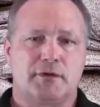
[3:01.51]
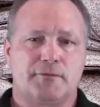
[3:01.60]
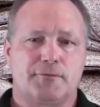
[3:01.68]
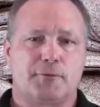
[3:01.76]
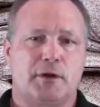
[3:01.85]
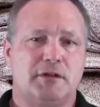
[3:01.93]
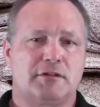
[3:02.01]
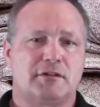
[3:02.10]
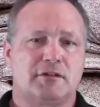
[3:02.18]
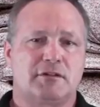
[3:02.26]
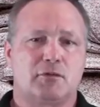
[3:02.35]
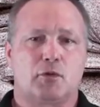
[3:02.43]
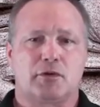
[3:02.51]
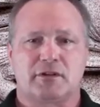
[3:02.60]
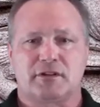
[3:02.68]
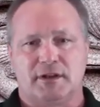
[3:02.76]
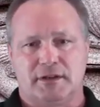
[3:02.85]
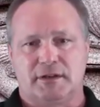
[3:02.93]
in phrases or
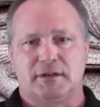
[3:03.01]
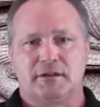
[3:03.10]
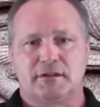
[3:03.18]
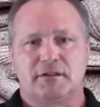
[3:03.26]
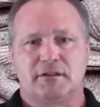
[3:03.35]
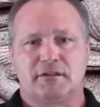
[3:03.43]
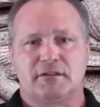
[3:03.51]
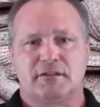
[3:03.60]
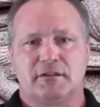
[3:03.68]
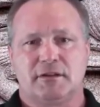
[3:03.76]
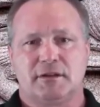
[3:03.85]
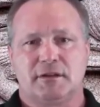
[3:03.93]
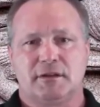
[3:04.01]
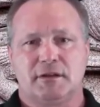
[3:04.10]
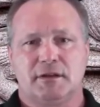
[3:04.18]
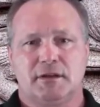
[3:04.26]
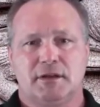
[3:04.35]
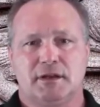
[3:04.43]
sentences,
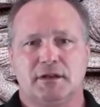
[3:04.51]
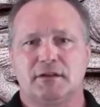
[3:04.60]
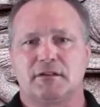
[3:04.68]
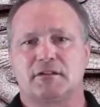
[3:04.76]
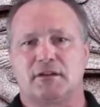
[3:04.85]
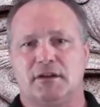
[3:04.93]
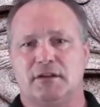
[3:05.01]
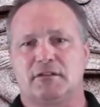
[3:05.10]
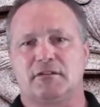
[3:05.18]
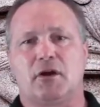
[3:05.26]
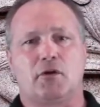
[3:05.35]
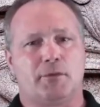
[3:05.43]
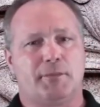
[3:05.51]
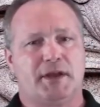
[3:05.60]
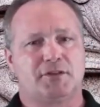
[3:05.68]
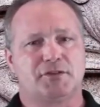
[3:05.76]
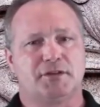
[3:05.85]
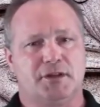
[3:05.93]
it incites our
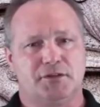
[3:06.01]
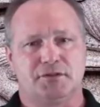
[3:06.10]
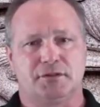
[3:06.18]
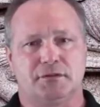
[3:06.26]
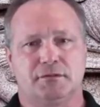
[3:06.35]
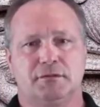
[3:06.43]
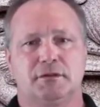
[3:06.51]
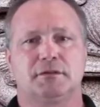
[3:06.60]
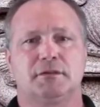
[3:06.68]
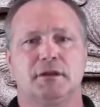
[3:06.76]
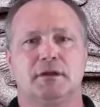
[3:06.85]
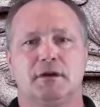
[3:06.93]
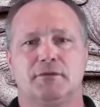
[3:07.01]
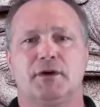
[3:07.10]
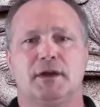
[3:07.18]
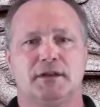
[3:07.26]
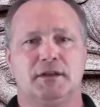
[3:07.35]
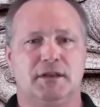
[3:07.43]
imagination to think of
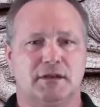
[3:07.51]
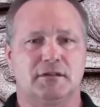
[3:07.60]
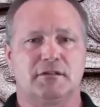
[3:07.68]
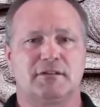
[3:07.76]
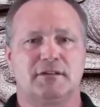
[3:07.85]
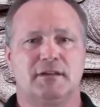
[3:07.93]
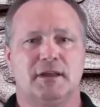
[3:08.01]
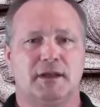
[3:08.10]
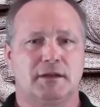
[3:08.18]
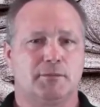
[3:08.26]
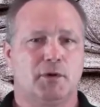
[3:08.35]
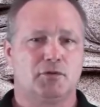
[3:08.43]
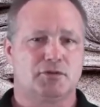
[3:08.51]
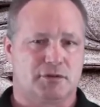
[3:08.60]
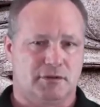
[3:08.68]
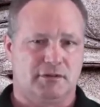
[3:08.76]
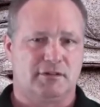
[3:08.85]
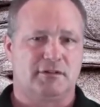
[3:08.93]
ideas and
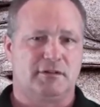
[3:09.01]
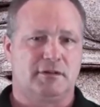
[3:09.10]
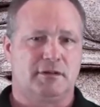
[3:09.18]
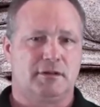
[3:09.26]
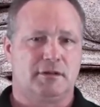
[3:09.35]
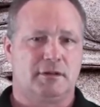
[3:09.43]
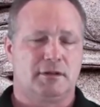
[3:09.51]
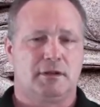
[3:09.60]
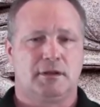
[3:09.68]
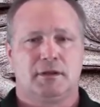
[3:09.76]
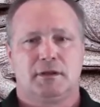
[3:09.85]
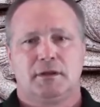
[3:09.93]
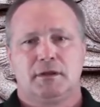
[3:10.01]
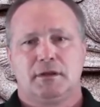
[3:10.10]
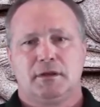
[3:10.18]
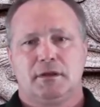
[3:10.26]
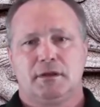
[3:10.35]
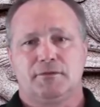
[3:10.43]
emotions.
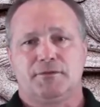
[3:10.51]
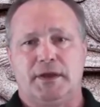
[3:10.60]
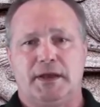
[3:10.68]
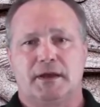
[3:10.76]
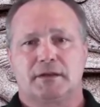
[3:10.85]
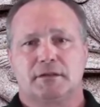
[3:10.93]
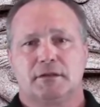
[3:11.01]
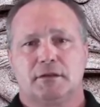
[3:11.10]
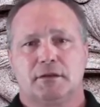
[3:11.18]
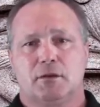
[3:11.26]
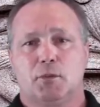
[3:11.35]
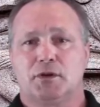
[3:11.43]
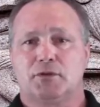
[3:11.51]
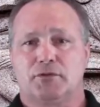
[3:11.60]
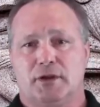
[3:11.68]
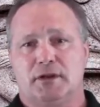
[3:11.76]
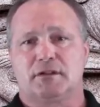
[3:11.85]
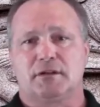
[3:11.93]
In fact, when
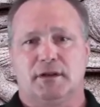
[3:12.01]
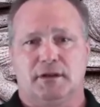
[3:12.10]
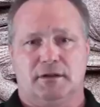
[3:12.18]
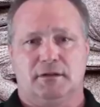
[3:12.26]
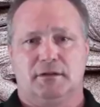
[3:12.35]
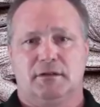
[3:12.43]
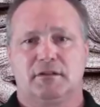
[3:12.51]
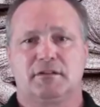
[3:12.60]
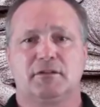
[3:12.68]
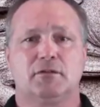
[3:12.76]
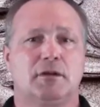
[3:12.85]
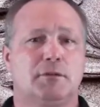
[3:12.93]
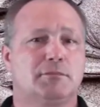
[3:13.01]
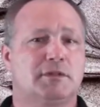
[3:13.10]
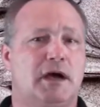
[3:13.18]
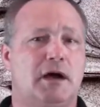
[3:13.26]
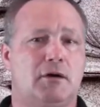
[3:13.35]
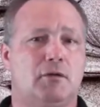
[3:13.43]
translated, Sil Lum
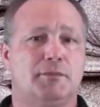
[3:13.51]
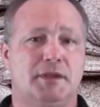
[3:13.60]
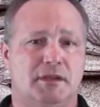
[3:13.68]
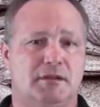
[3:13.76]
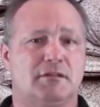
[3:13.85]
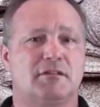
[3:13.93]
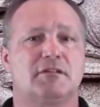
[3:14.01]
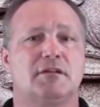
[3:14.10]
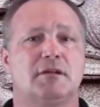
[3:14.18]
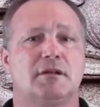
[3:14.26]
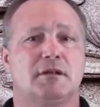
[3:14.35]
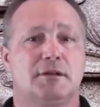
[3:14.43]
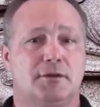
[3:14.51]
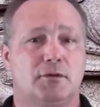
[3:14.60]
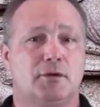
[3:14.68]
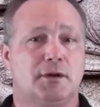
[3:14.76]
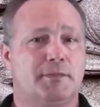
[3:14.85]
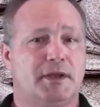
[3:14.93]
Tao means
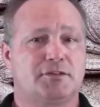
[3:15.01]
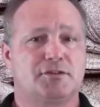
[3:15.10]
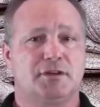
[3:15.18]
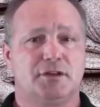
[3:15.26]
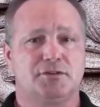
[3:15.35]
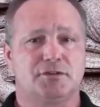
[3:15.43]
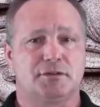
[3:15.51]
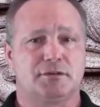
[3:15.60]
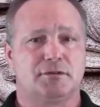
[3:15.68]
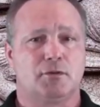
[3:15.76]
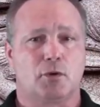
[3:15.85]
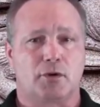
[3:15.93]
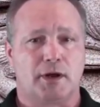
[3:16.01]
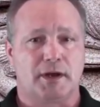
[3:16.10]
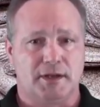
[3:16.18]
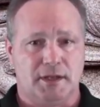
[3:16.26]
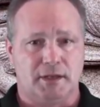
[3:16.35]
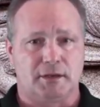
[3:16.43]
little imagination or
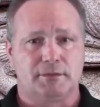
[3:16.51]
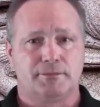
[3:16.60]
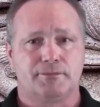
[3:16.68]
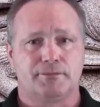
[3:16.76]
idea.